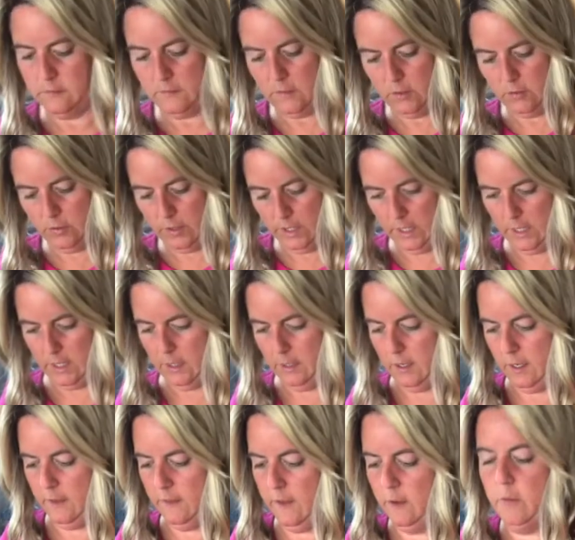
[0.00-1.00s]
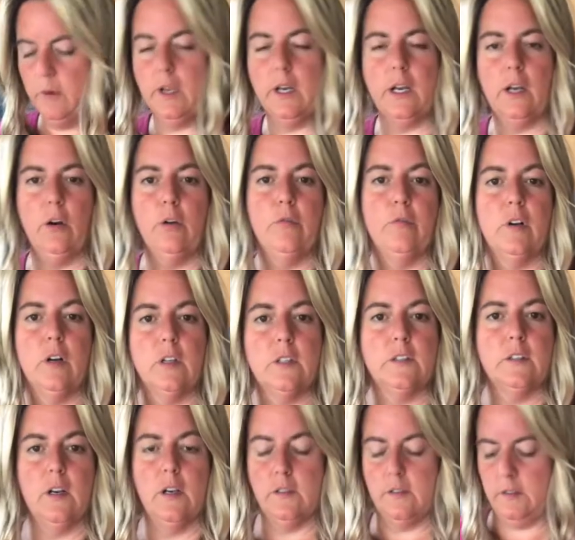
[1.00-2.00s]
Okay, and then we're going to go for our
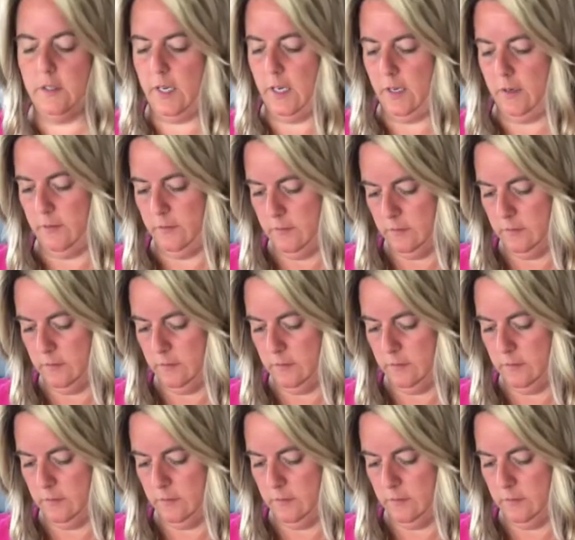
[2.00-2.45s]
sauce again.